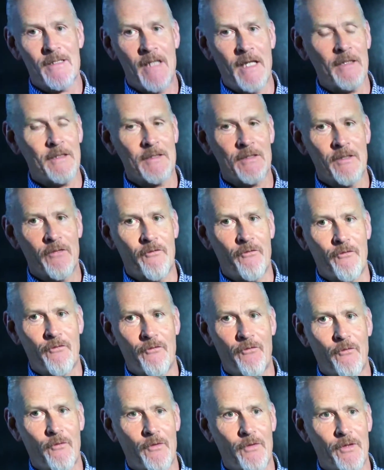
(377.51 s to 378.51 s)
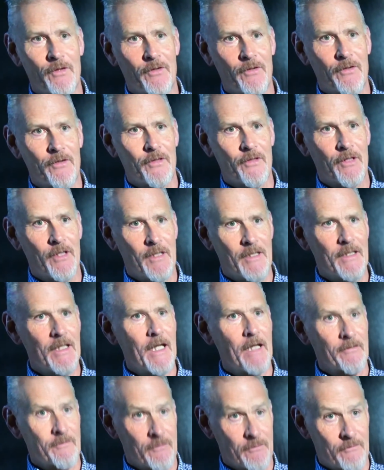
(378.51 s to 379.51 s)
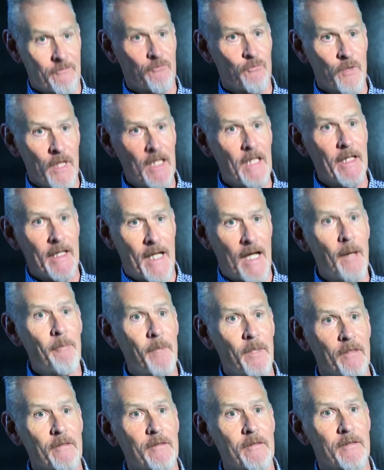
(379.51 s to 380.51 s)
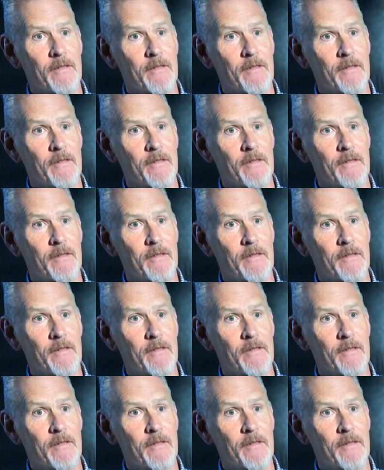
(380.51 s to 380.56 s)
sense of did that really happen?